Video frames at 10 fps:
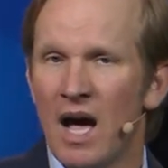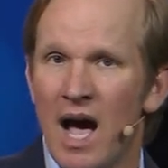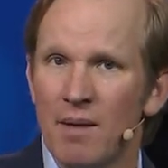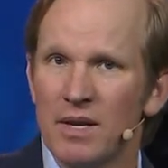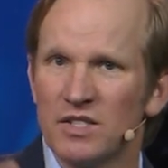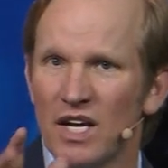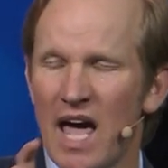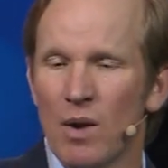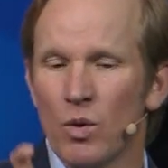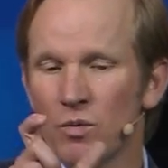Omni is a
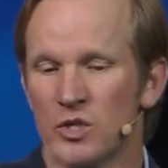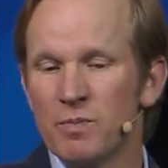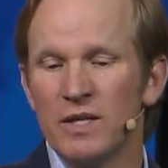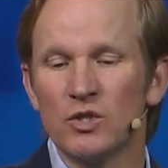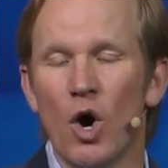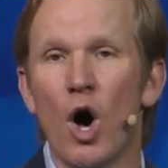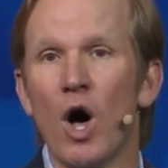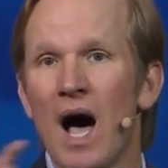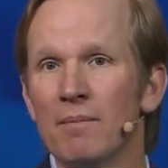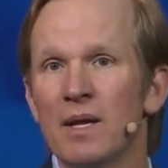Latin word which means
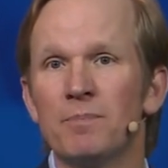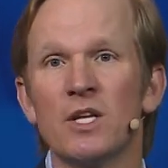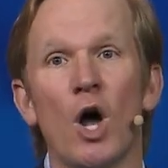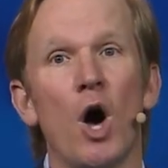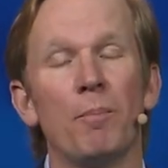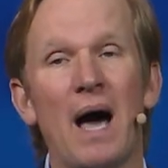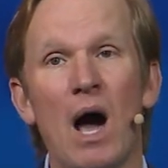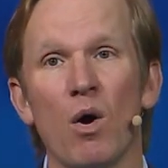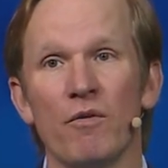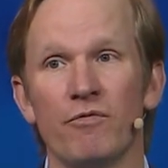all omnipotent, all
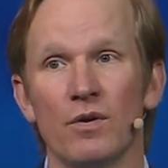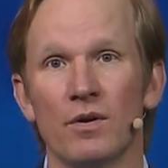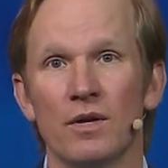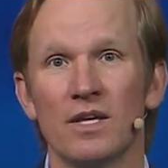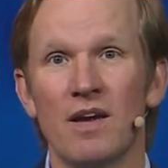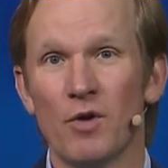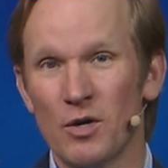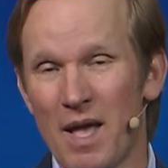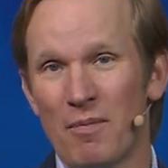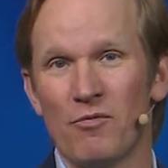powerful. You ever
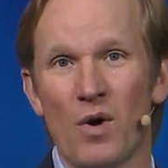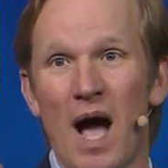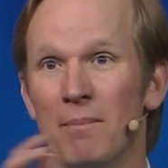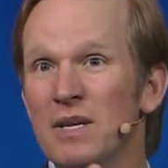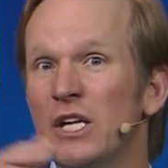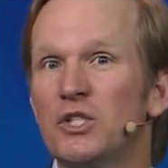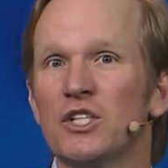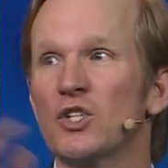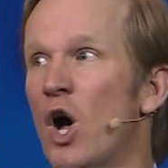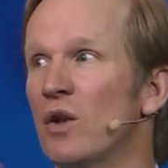heard that before?
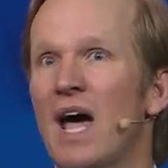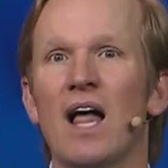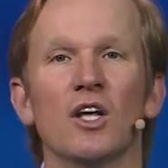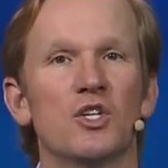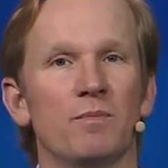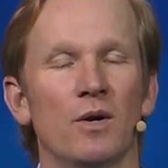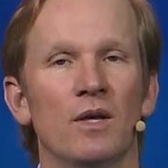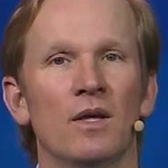Omniscience, all knowledgeable.